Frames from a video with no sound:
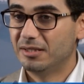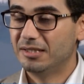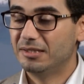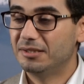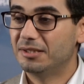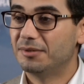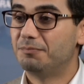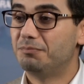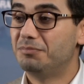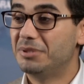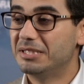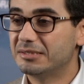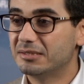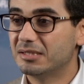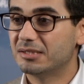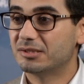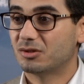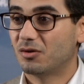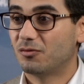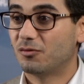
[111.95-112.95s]
in the
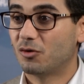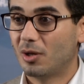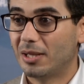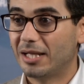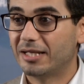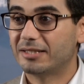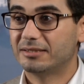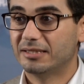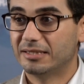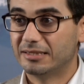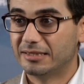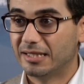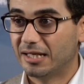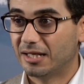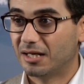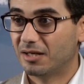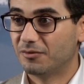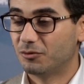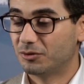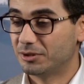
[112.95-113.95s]
business of collecting
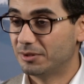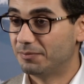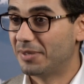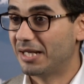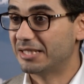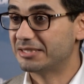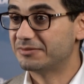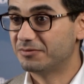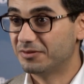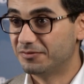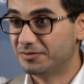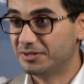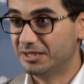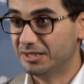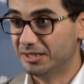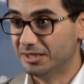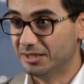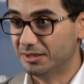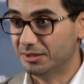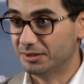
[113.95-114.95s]
data for the past
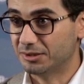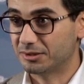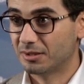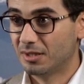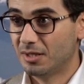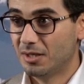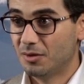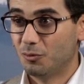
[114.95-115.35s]
fifty years.